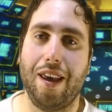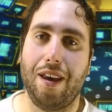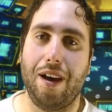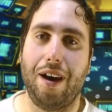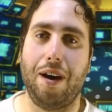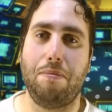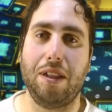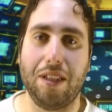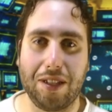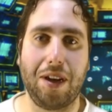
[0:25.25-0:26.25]
Uh, but
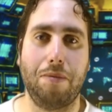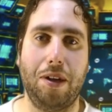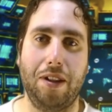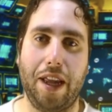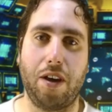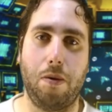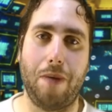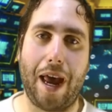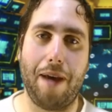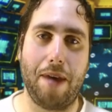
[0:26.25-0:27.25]
let's talk about Lego
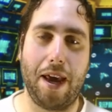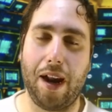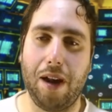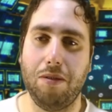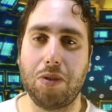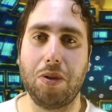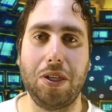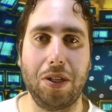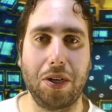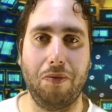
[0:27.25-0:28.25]
Batman. I was
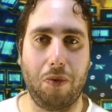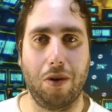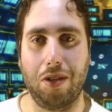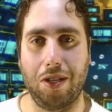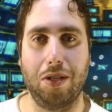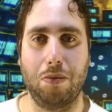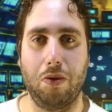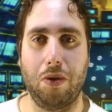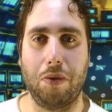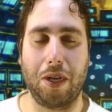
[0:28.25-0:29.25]
really looking forward to this
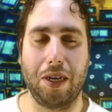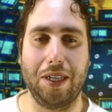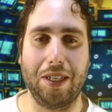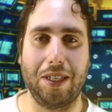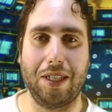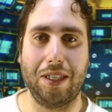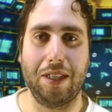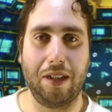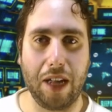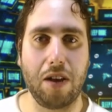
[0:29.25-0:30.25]
movie because
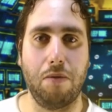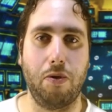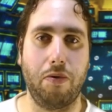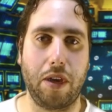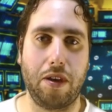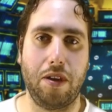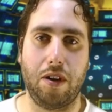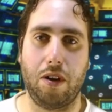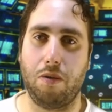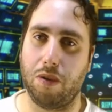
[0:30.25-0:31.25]
the Lego movie, you
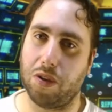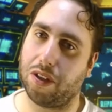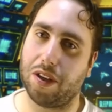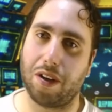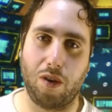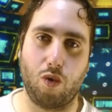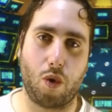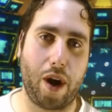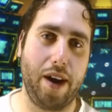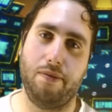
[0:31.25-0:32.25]
know, was a
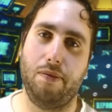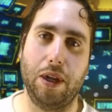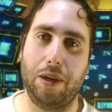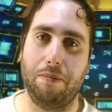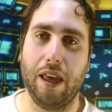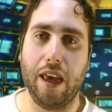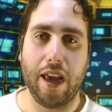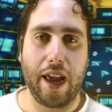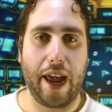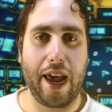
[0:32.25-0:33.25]
great film.
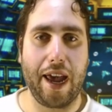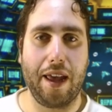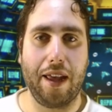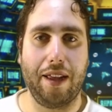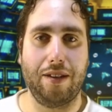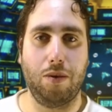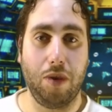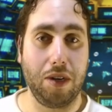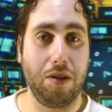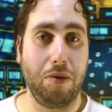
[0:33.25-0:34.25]
And
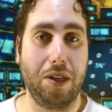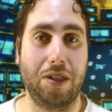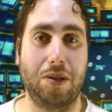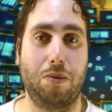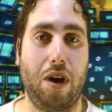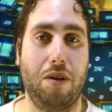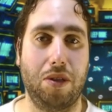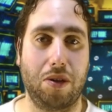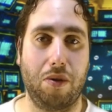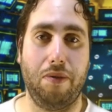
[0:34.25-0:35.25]
one of the reasons why it
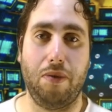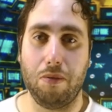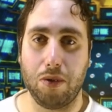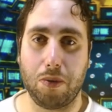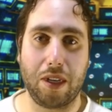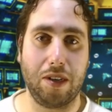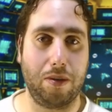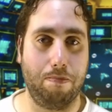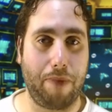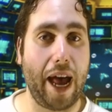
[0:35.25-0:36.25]
was a great film was because
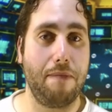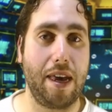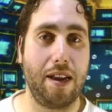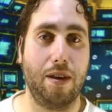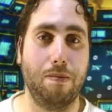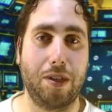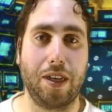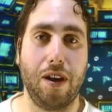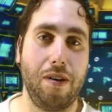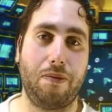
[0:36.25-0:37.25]
Batman
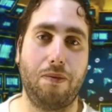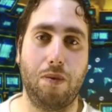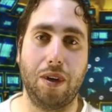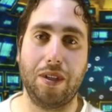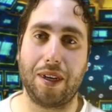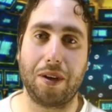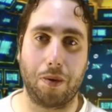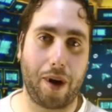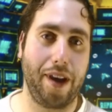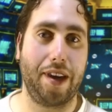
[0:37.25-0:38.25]
himself was a
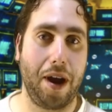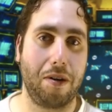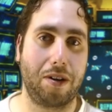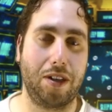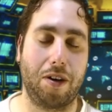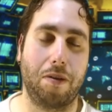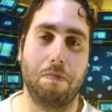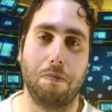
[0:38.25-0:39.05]
great character.